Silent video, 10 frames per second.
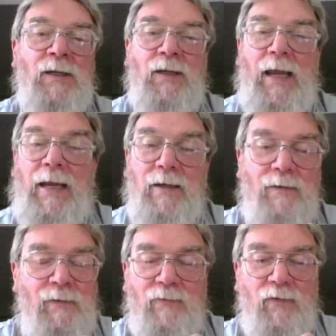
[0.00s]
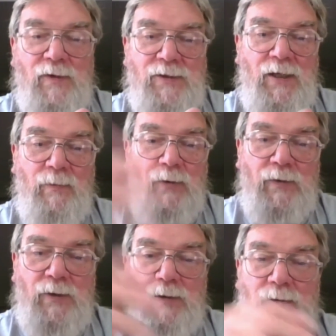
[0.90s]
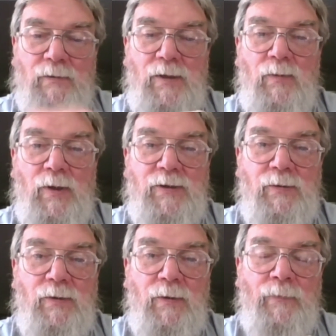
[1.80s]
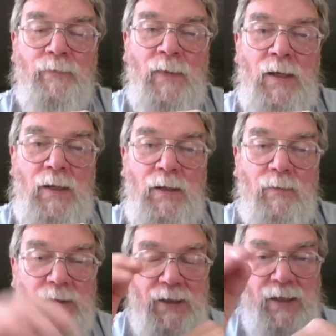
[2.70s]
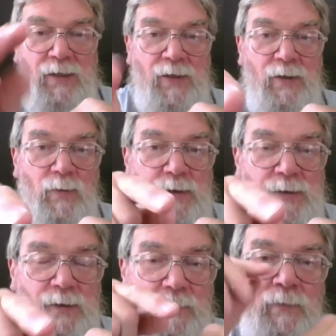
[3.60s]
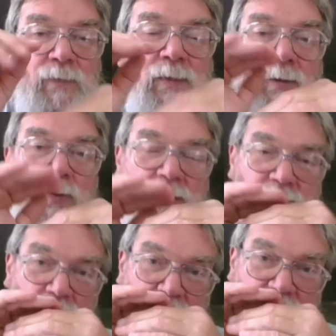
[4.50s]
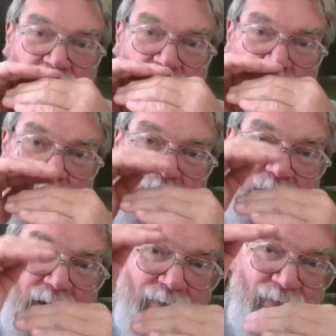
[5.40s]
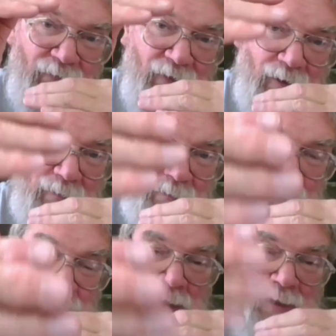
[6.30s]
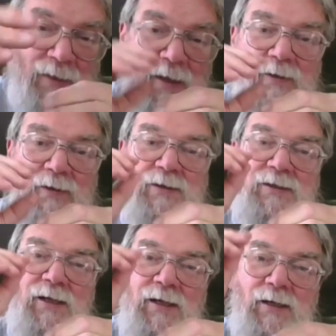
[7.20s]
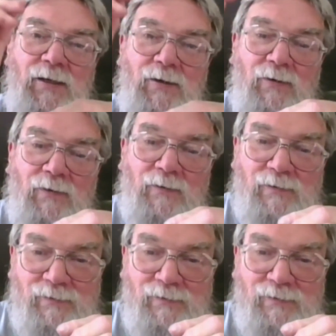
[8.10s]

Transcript: 8, for example, in compressor oil. Yeah. But the key thing with the compressor oil is forming that film, that tiny little